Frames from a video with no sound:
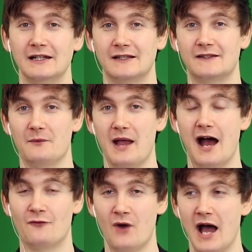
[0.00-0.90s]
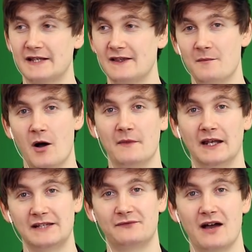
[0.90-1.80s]
So we are right at the bottom of the
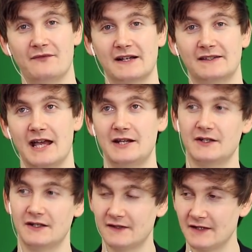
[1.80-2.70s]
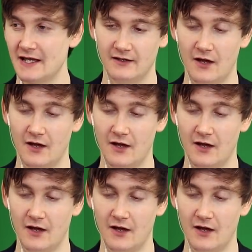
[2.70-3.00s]
list for our vaccinations.